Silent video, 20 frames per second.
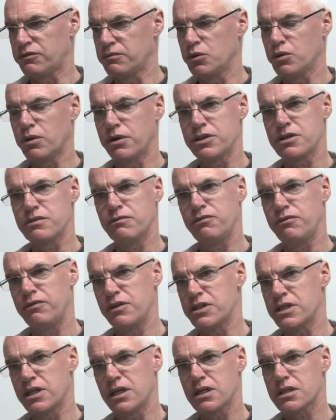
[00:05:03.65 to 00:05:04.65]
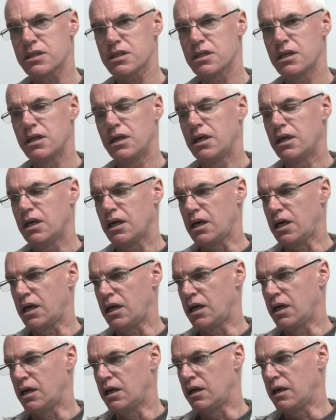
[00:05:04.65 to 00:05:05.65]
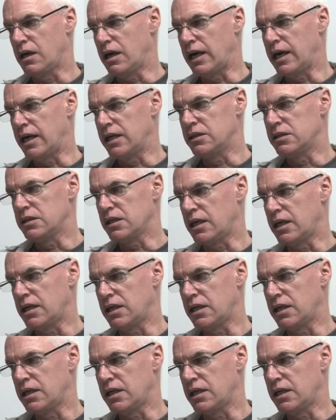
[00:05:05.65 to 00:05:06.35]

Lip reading: quantum physics and